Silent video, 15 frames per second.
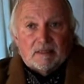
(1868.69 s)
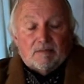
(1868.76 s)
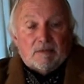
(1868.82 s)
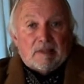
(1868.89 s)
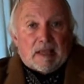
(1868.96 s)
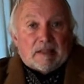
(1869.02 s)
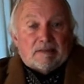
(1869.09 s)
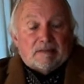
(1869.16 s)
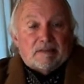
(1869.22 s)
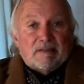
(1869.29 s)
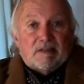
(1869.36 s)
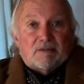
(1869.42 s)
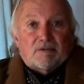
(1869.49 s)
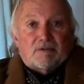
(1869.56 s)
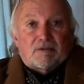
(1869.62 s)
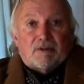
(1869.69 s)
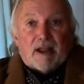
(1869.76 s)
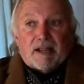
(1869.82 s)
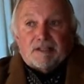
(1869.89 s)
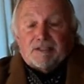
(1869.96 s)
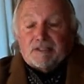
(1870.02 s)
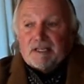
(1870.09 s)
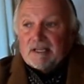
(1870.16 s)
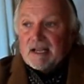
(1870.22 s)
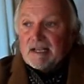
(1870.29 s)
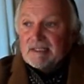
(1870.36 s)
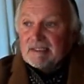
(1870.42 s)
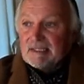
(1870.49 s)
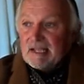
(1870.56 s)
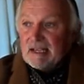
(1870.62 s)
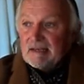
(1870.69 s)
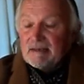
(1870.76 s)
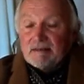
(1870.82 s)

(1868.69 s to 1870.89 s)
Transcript: "Well, that's no tragedy," I said,